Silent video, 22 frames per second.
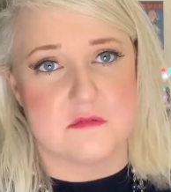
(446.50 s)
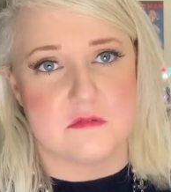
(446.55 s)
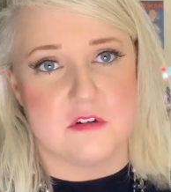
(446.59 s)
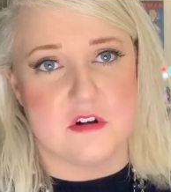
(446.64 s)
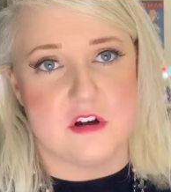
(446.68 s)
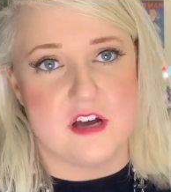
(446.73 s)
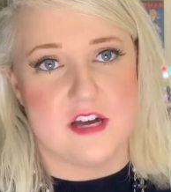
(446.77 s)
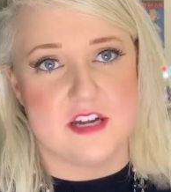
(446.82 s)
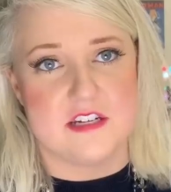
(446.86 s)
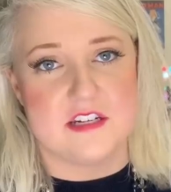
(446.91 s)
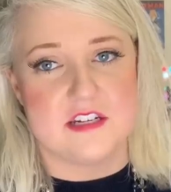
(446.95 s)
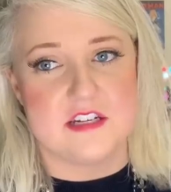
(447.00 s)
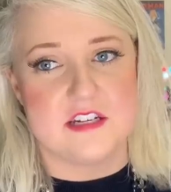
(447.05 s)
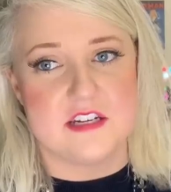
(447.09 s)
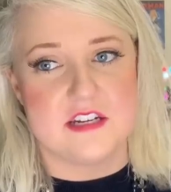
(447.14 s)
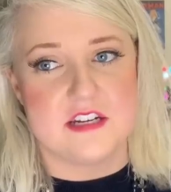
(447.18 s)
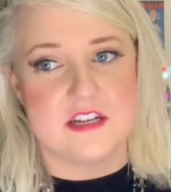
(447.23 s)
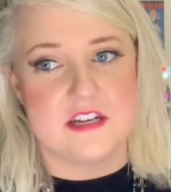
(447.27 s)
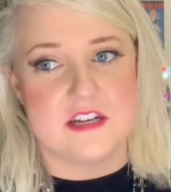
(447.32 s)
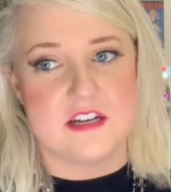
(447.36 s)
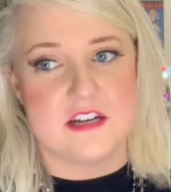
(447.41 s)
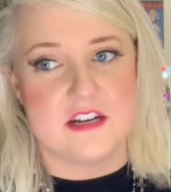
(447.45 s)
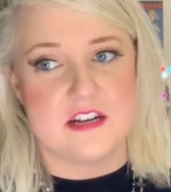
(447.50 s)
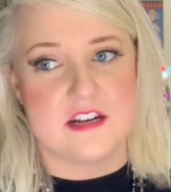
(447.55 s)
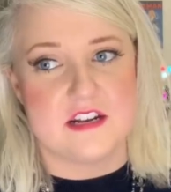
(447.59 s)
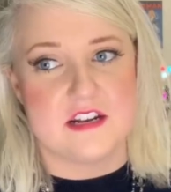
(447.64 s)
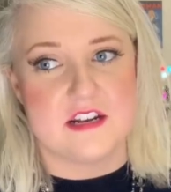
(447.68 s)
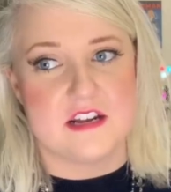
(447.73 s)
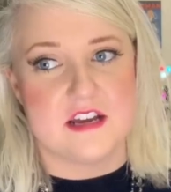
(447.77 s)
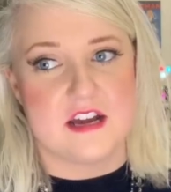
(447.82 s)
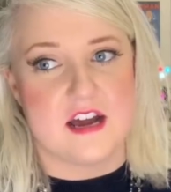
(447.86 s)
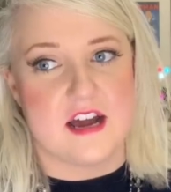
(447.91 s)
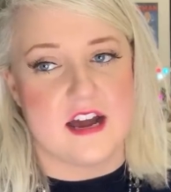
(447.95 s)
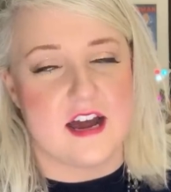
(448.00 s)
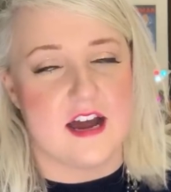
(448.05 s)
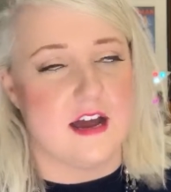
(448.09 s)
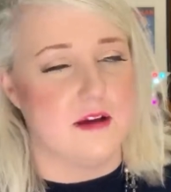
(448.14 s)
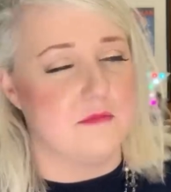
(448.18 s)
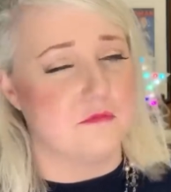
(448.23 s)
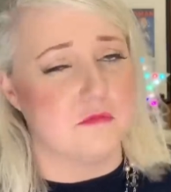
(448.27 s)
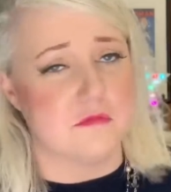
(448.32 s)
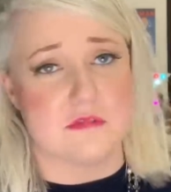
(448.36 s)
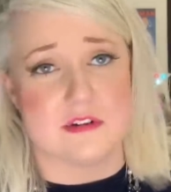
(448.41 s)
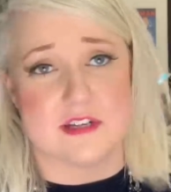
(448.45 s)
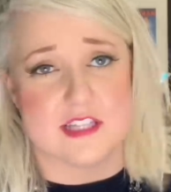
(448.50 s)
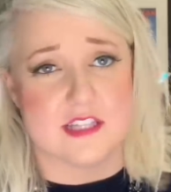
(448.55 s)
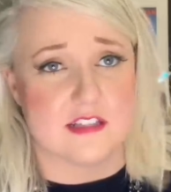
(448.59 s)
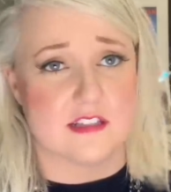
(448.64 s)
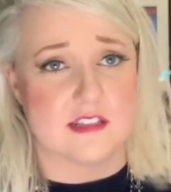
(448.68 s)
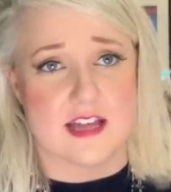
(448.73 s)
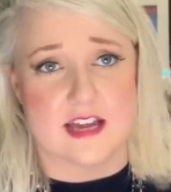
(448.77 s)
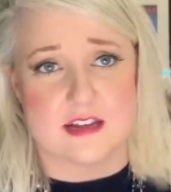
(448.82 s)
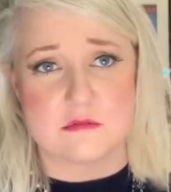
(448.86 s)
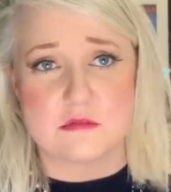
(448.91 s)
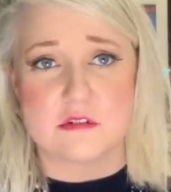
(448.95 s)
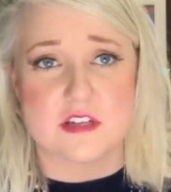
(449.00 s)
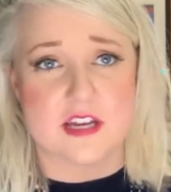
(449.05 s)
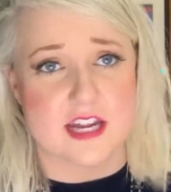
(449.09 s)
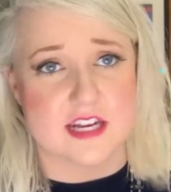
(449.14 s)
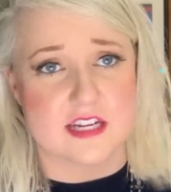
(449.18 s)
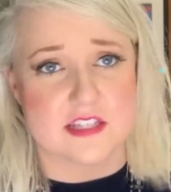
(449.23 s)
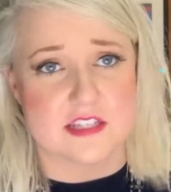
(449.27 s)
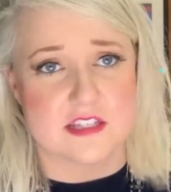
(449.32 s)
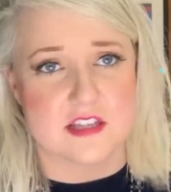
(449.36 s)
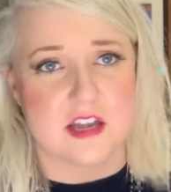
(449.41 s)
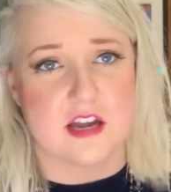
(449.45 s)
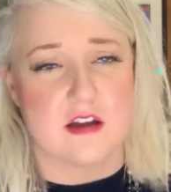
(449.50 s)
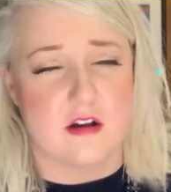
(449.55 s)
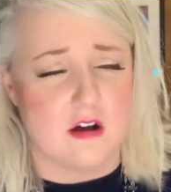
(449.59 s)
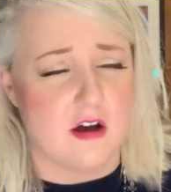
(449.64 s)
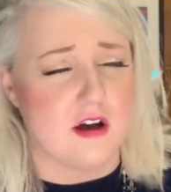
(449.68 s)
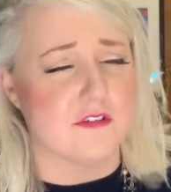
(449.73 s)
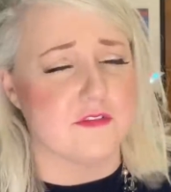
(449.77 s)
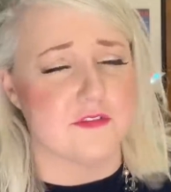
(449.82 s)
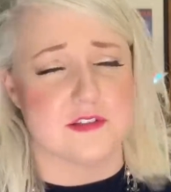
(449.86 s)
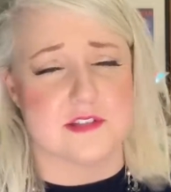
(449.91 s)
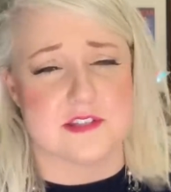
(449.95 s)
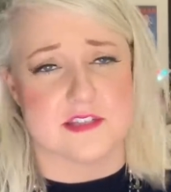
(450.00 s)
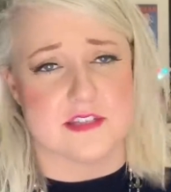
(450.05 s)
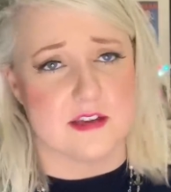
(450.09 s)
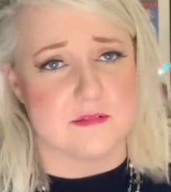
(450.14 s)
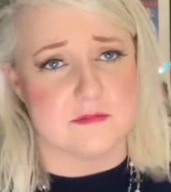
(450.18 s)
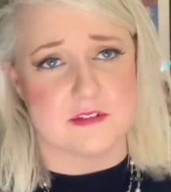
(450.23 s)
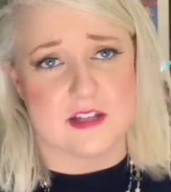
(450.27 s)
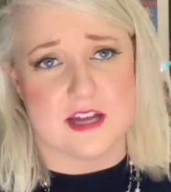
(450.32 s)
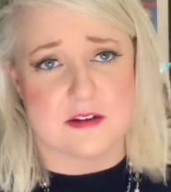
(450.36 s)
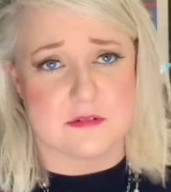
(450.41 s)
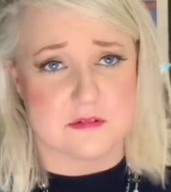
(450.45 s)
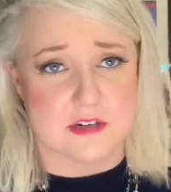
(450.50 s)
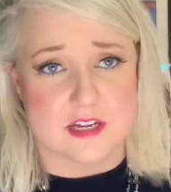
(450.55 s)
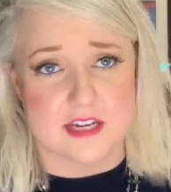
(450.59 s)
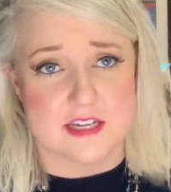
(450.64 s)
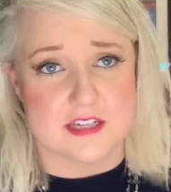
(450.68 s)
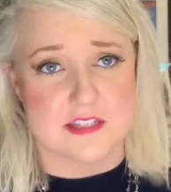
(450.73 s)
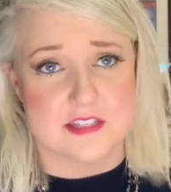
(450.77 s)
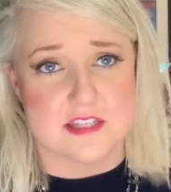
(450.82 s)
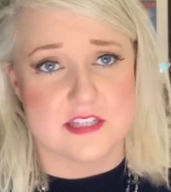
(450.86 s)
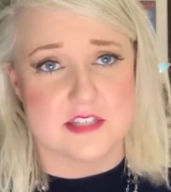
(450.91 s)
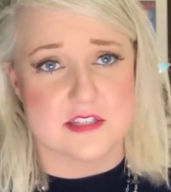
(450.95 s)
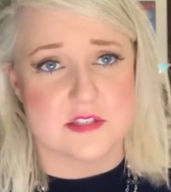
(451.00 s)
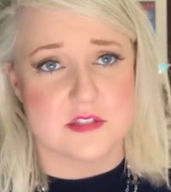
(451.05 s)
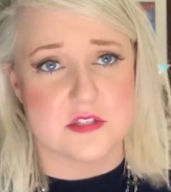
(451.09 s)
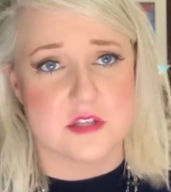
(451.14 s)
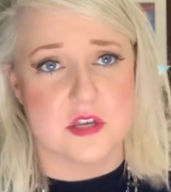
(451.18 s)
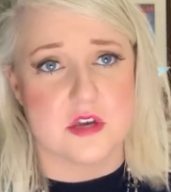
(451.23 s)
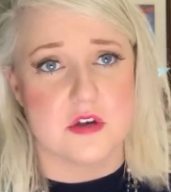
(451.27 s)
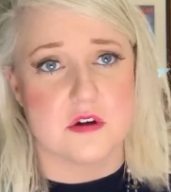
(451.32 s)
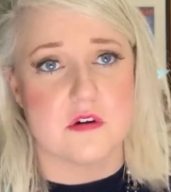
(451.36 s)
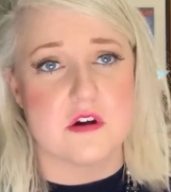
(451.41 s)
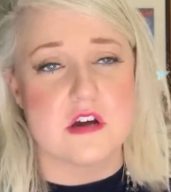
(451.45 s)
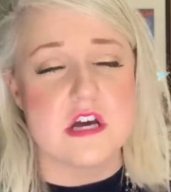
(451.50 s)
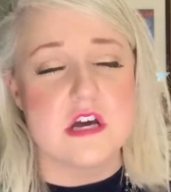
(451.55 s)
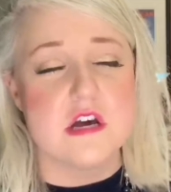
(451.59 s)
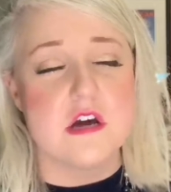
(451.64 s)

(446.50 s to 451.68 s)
one, I'm really glad we're getting, uh, obviously I'm glad we're getting season two,